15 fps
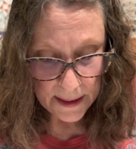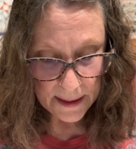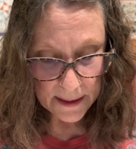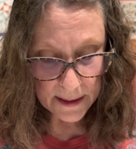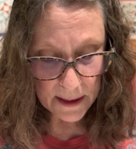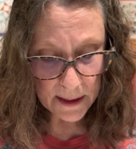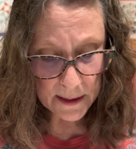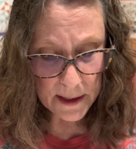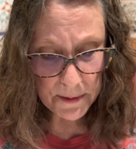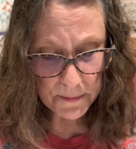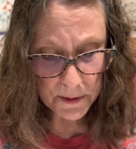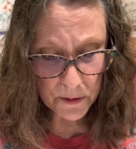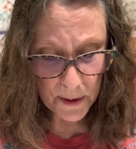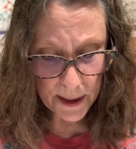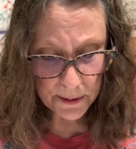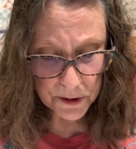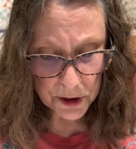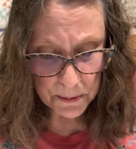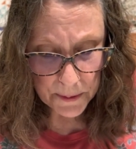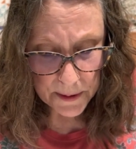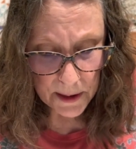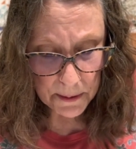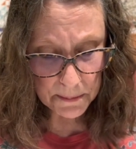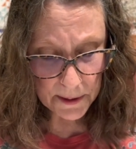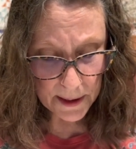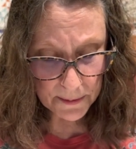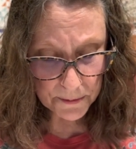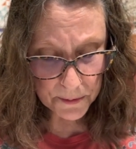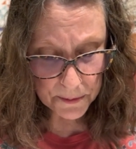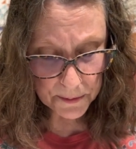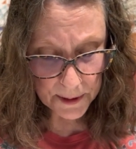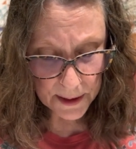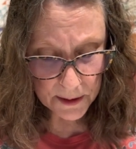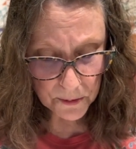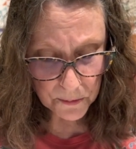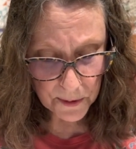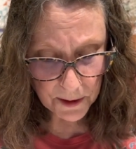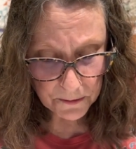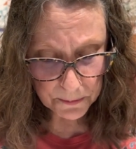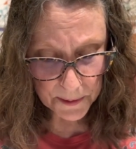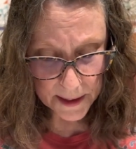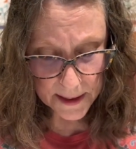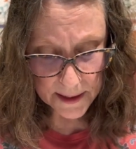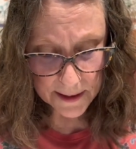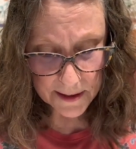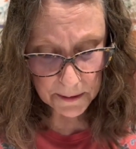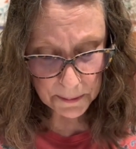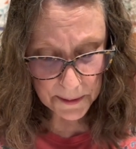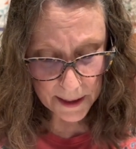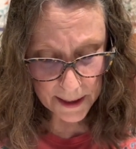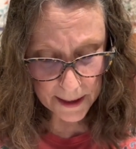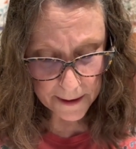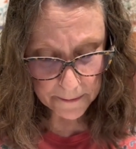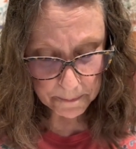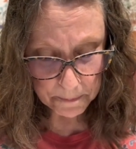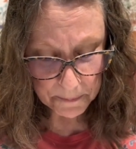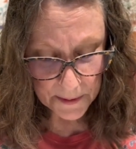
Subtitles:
The uneven ground shall become level, and the rough places a plain.